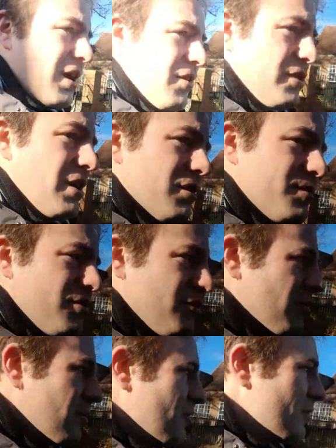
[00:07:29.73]
Hotel, I suppose you've
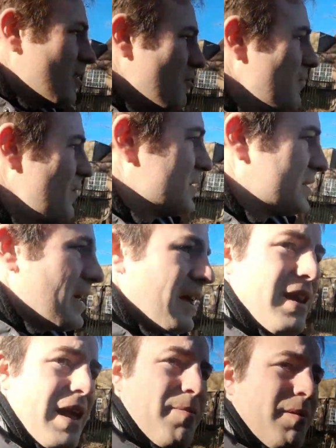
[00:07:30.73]
got a lot of golfers
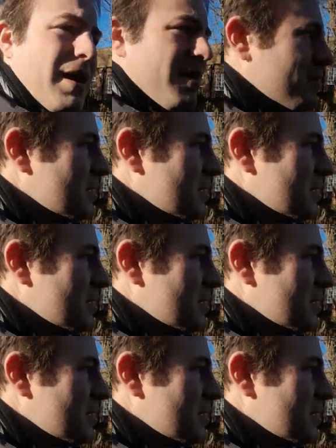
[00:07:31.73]
staying there perhaps.